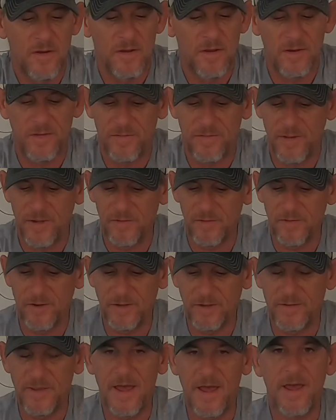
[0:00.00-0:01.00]
and things
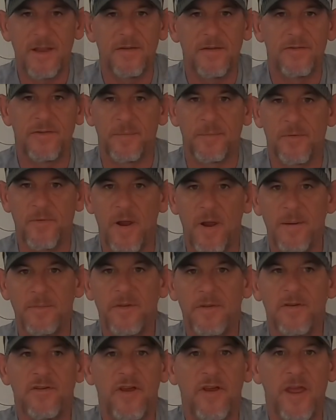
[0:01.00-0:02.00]
like that, subscribe
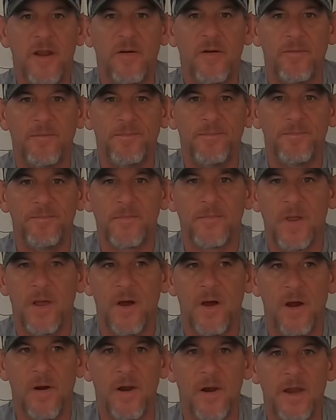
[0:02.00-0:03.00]
to the channel.
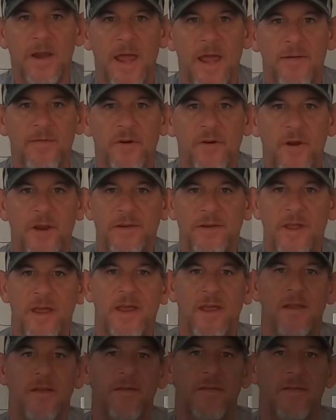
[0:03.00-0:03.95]
All right, have a great day.